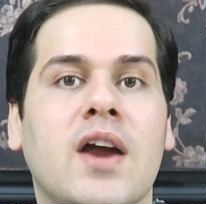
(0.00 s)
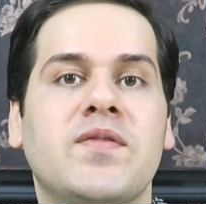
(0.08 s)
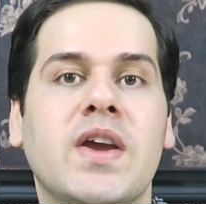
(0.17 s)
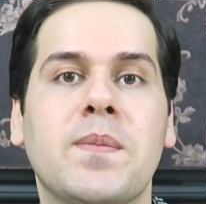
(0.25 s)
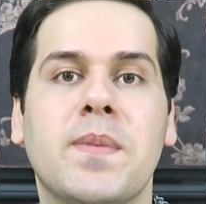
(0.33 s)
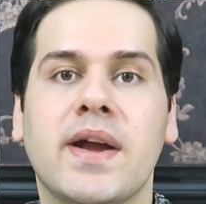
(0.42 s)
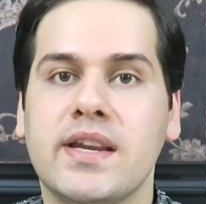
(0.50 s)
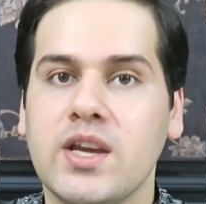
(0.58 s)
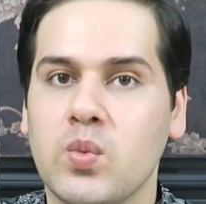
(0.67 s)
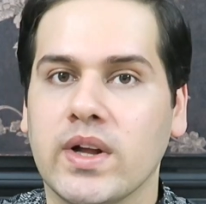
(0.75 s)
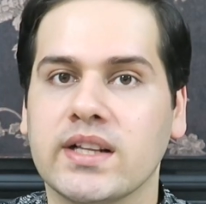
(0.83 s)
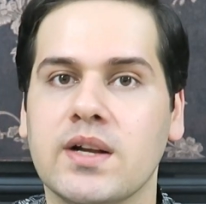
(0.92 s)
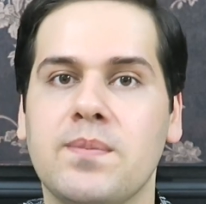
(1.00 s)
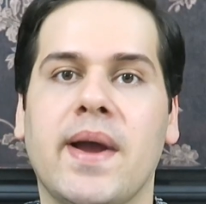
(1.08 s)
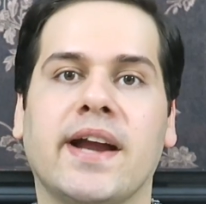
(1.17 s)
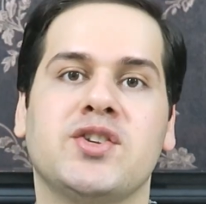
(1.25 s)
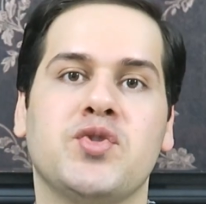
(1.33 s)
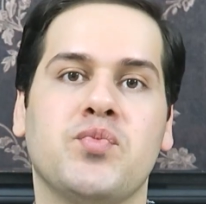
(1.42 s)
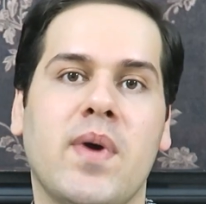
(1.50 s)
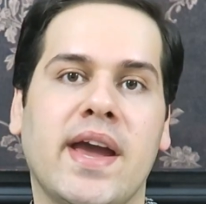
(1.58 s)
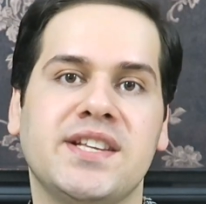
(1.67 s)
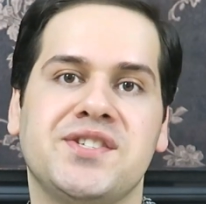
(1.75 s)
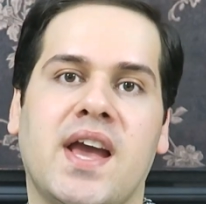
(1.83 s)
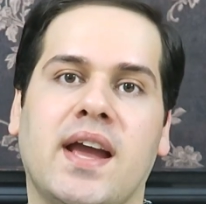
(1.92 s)
Hi everybody, welcome back to
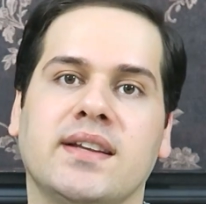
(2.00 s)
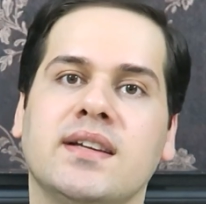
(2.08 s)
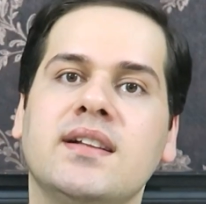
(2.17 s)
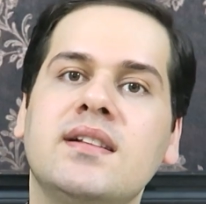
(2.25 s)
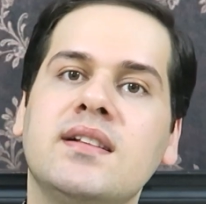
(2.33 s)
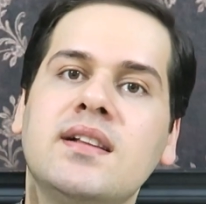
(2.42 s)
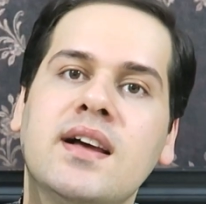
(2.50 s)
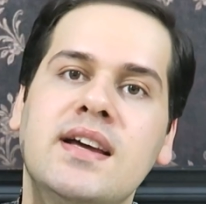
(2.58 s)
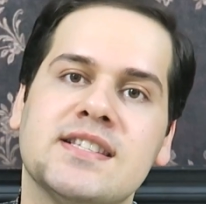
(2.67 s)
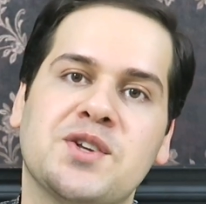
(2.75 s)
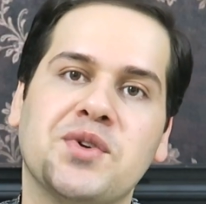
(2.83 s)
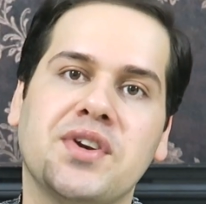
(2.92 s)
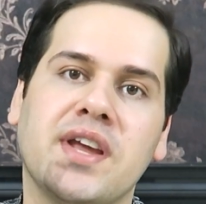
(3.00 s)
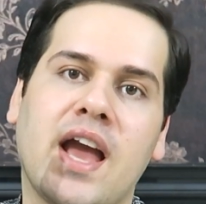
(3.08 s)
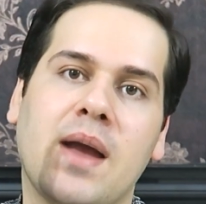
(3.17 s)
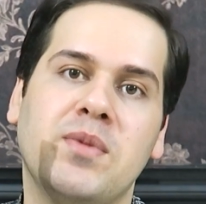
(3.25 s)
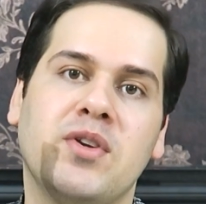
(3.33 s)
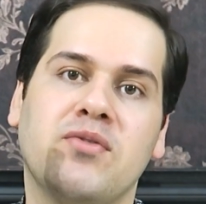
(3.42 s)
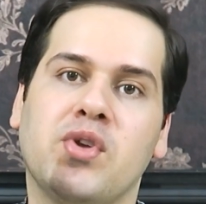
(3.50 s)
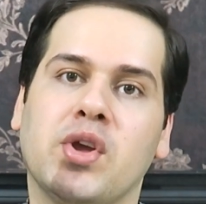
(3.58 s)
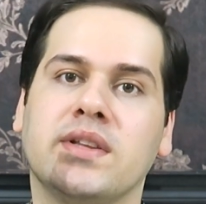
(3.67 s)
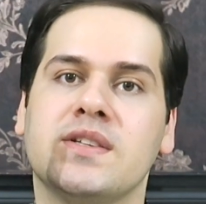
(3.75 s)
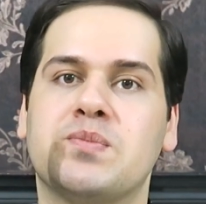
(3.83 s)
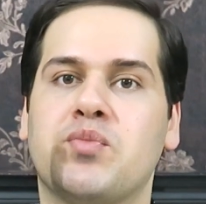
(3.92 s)
my channel. So today I'm
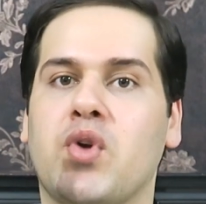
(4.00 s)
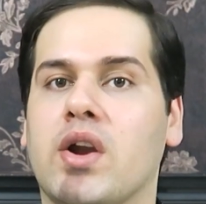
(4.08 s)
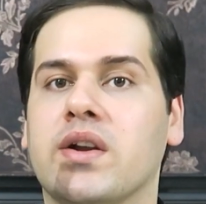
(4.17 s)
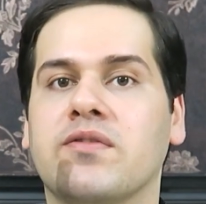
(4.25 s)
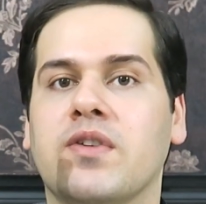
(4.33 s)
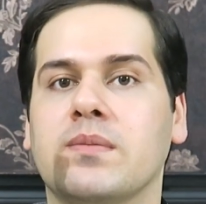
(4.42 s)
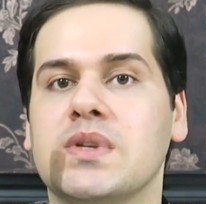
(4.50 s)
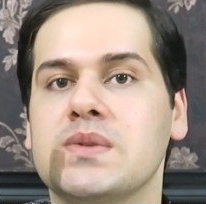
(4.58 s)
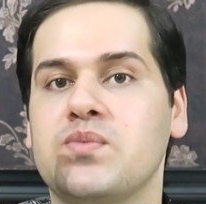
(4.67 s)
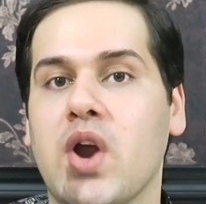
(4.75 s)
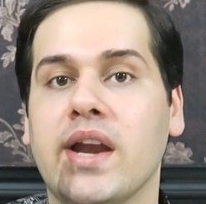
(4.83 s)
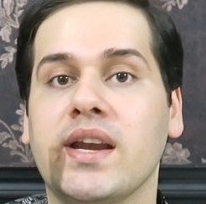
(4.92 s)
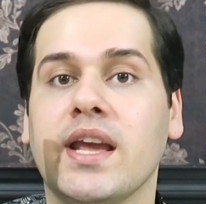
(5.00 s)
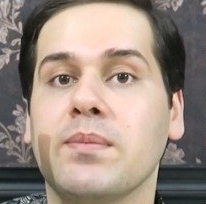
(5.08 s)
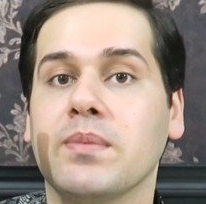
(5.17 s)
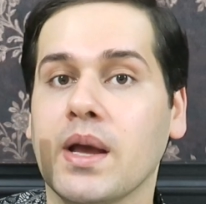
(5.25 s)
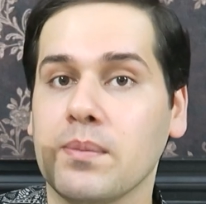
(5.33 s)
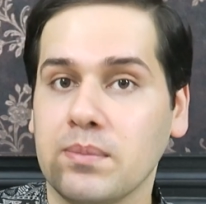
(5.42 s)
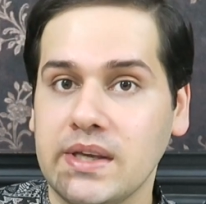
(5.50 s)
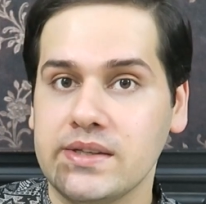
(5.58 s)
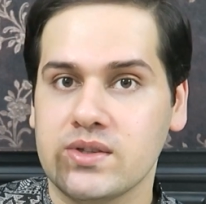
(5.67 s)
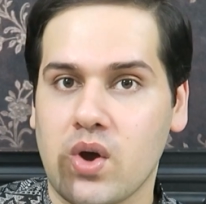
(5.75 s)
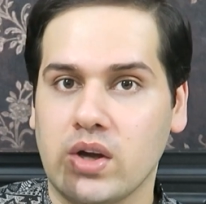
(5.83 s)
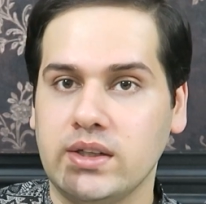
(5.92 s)
reviewing this product from this brand name
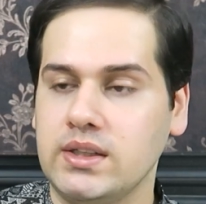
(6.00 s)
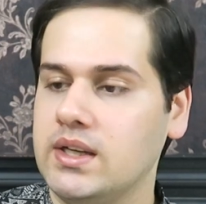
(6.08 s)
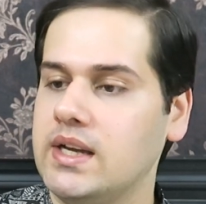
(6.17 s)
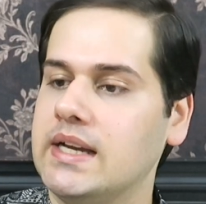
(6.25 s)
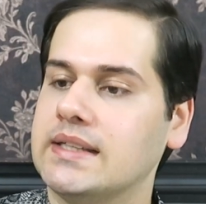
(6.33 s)
Mizon.